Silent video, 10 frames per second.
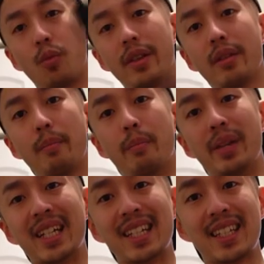one of the
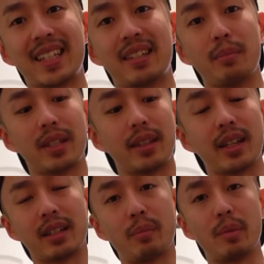biggest
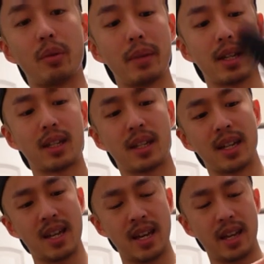mistakes that people make
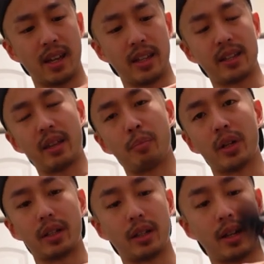is they
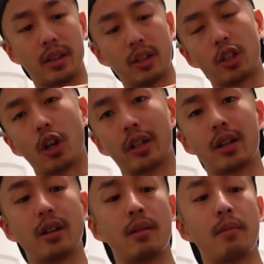put the
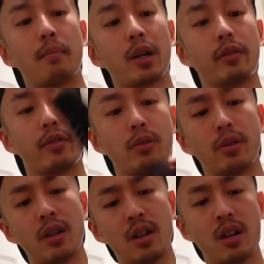shotgun microphone
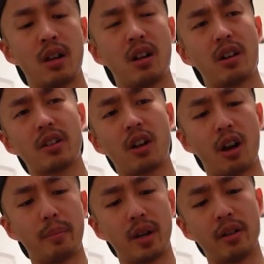on
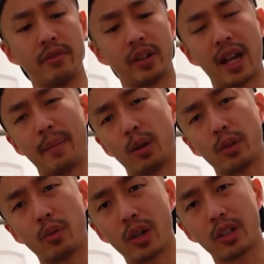top of their camera,
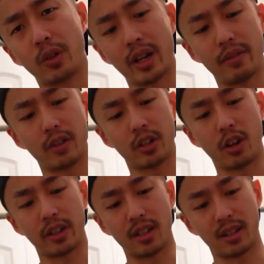which works great if you're
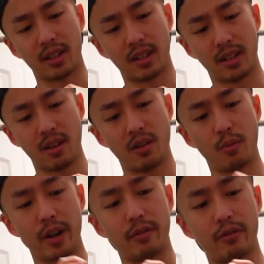talking
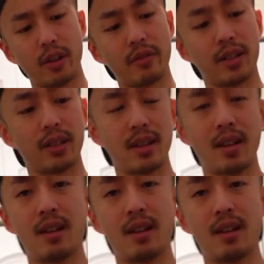right in front of it.